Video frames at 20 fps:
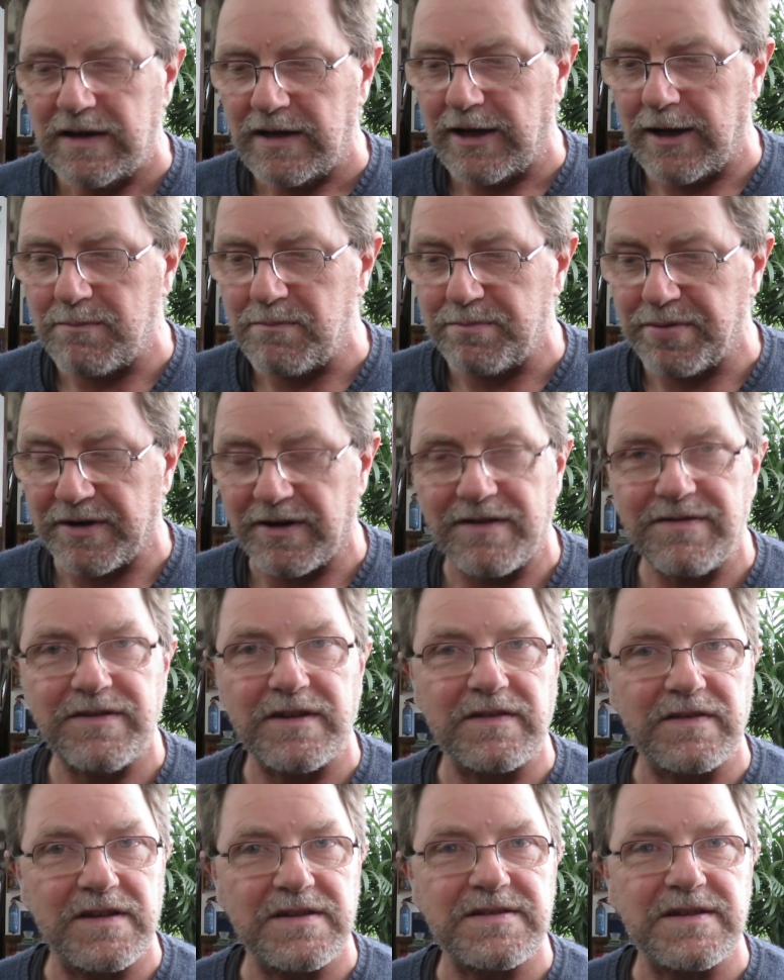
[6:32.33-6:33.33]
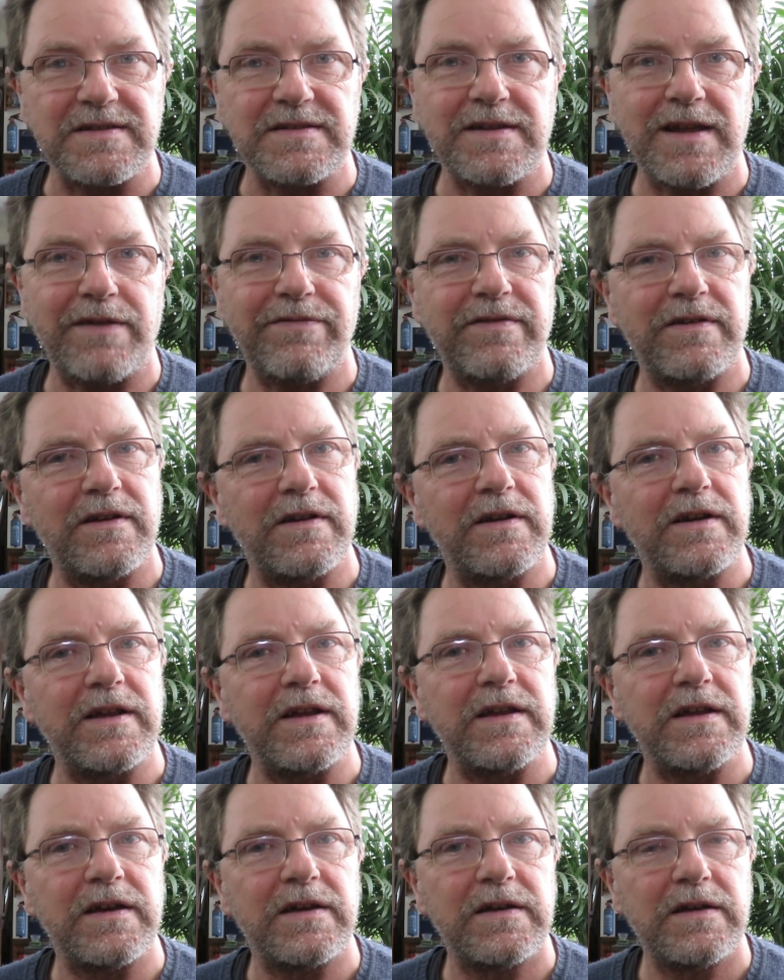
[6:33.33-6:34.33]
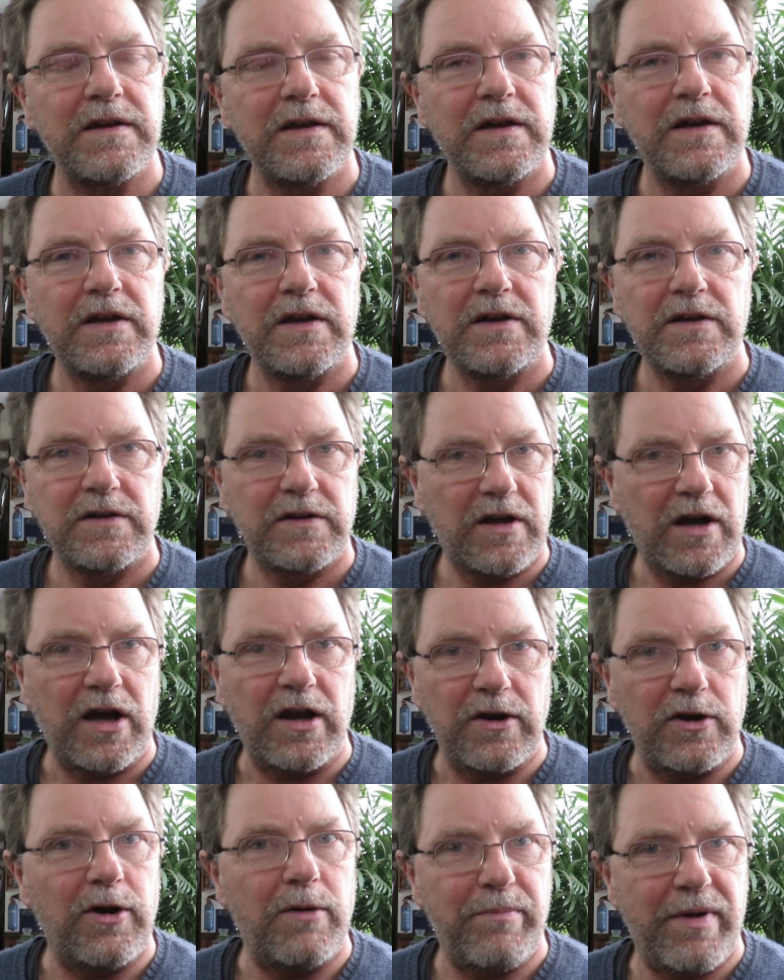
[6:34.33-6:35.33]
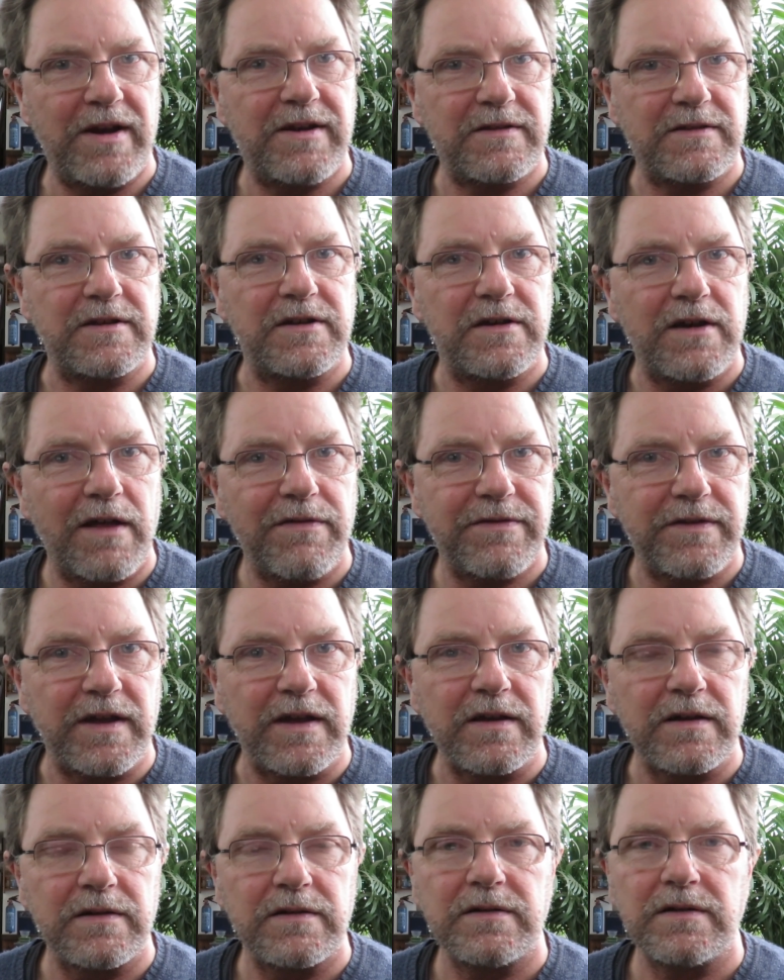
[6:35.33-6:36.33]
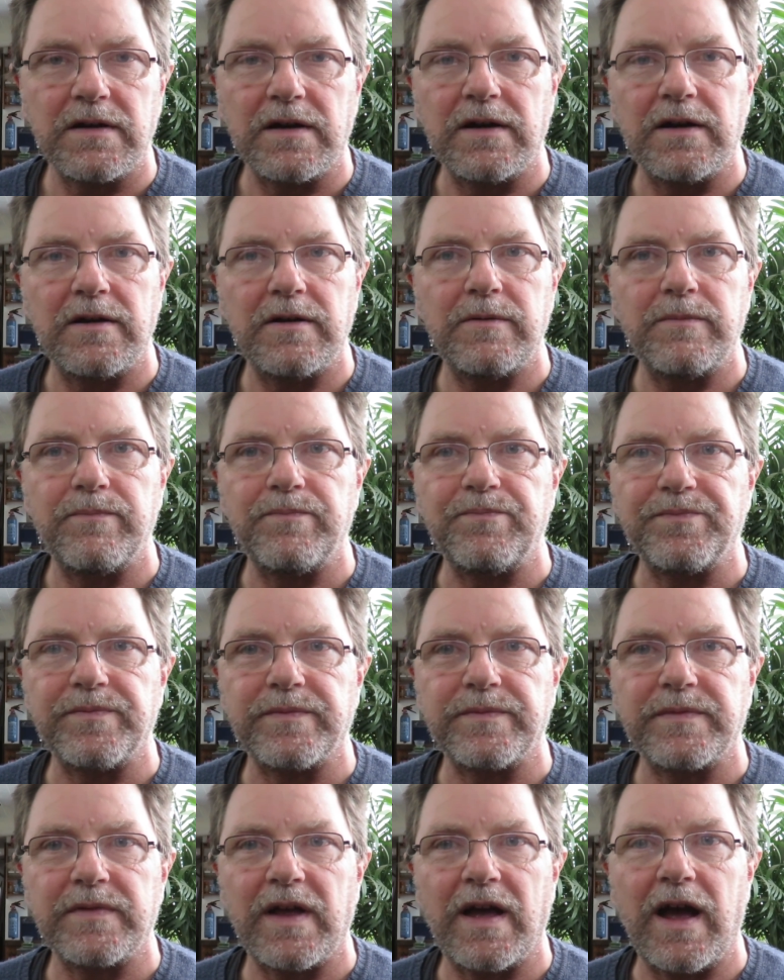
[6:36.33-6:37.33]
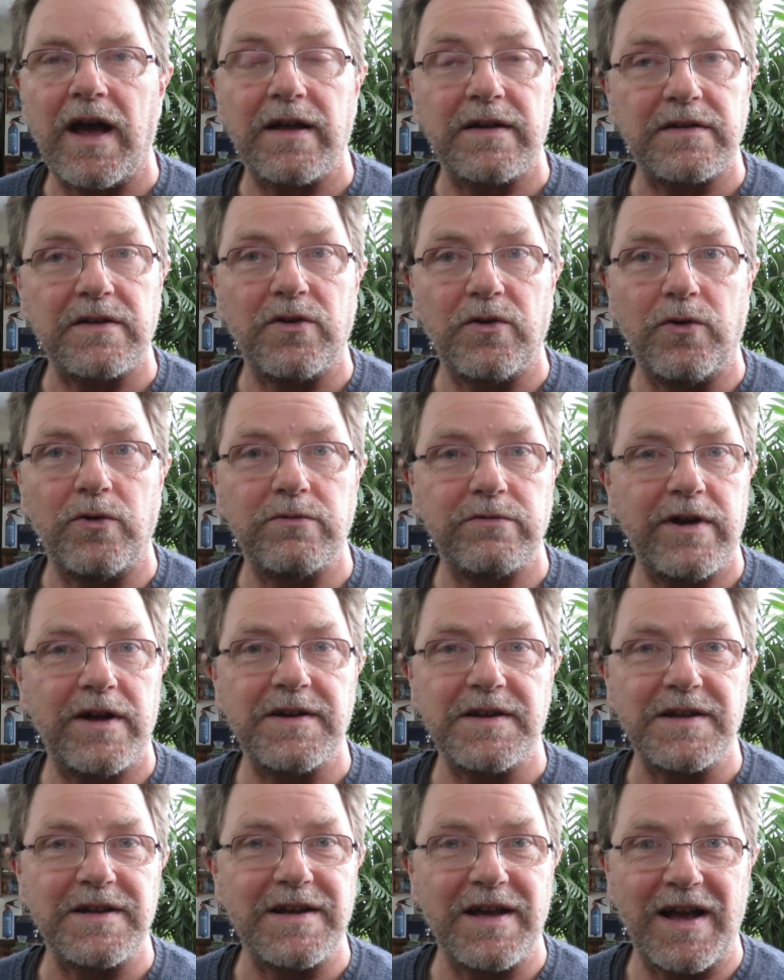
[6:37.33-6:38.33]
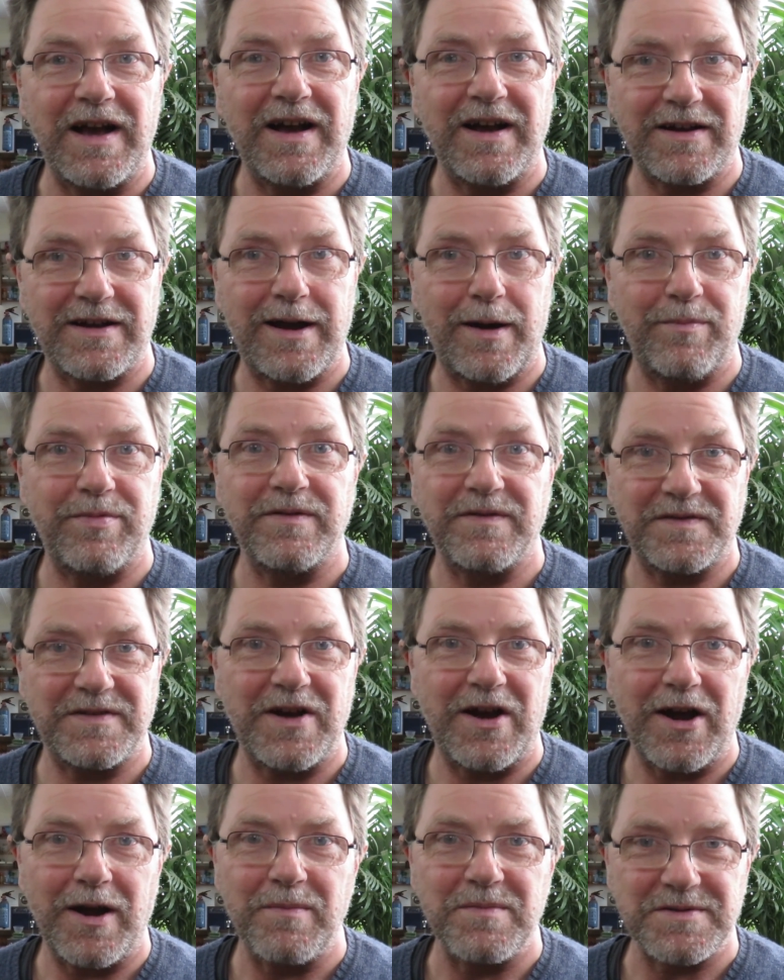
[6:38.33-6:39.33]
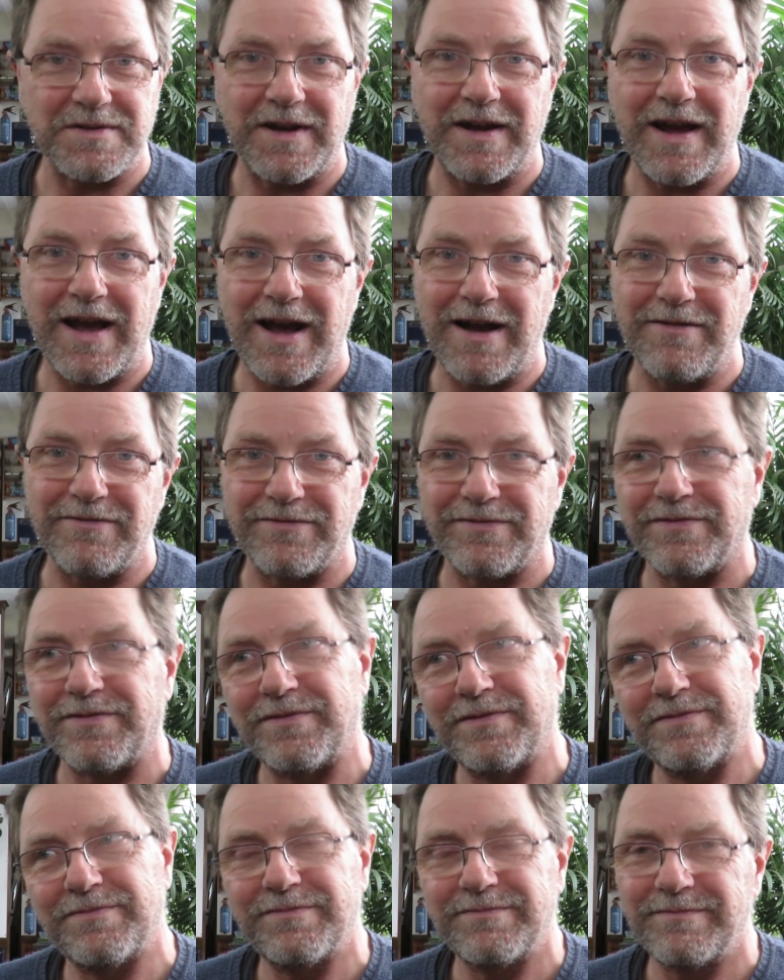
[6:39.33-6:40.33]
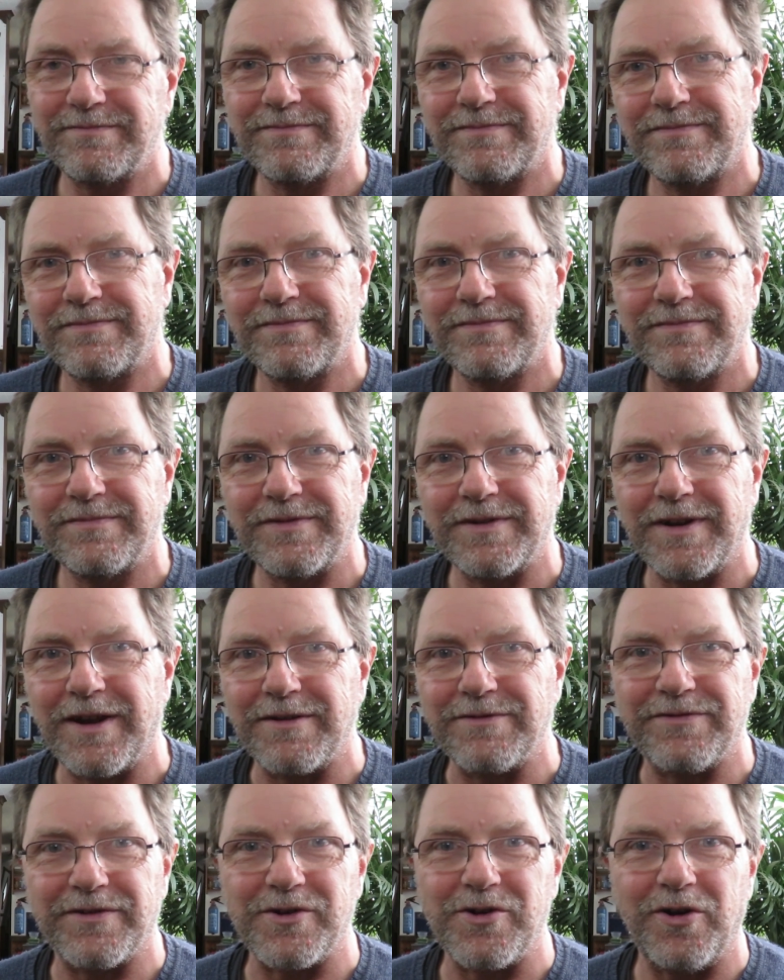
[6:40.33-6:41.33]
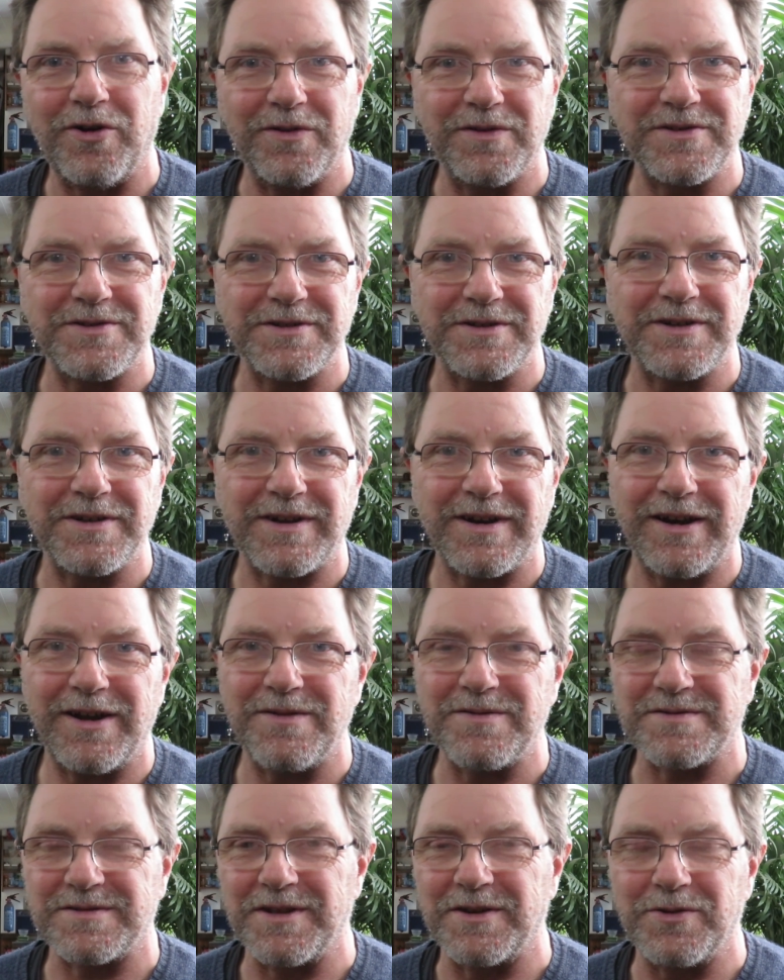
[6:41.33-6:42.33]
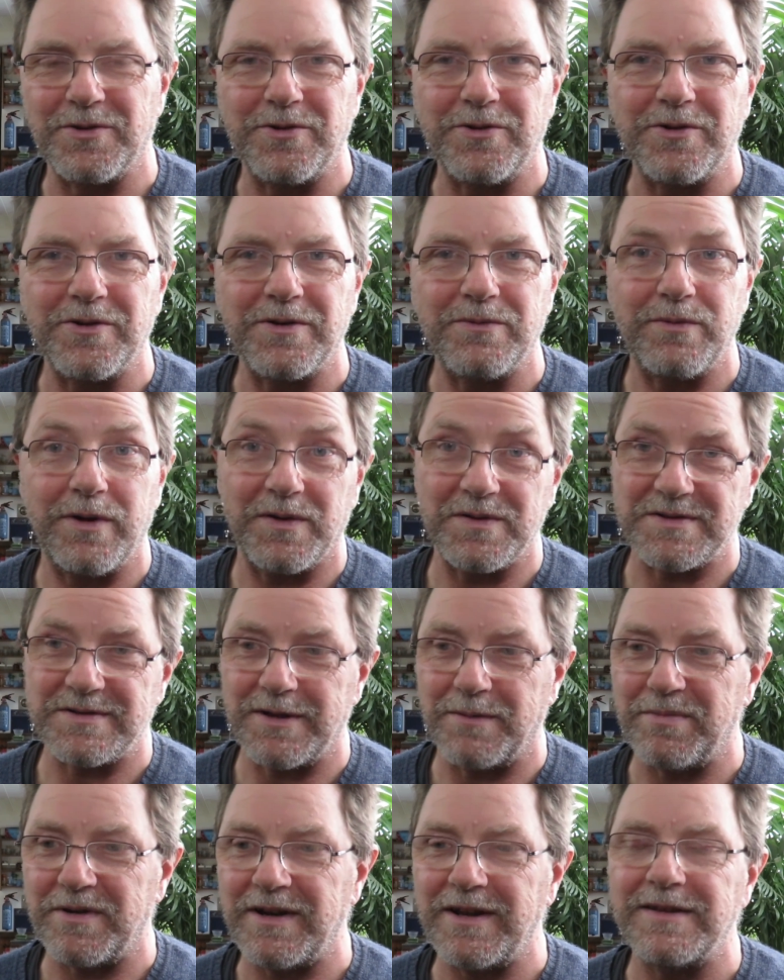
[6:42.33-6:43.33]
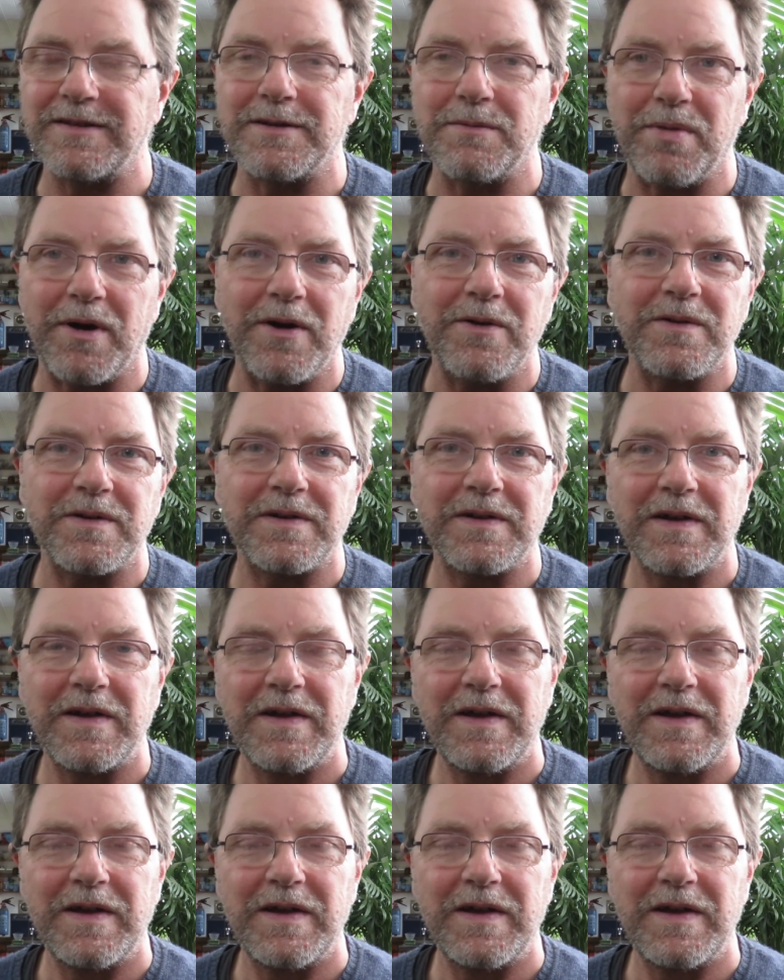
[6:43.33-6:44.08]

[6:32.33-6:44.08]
But I think this is definitely a lot better than nothing, and already a couple of times I have forgotten to close the door whilst I've been in the boat,